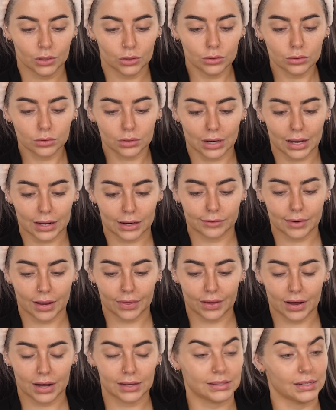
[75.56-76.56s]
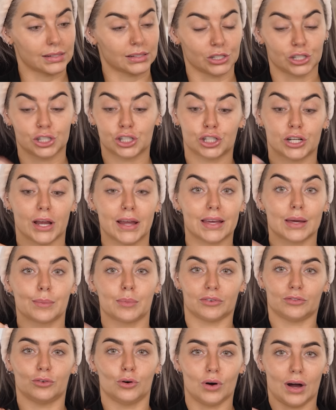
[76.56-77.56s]
Oh, glad I read that. says to shake it
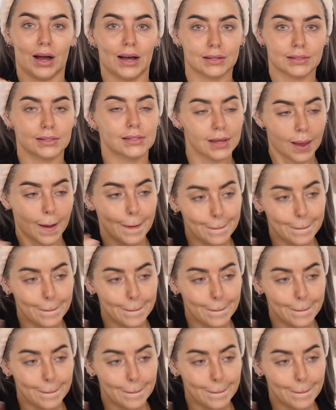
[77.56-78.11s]
beforehand.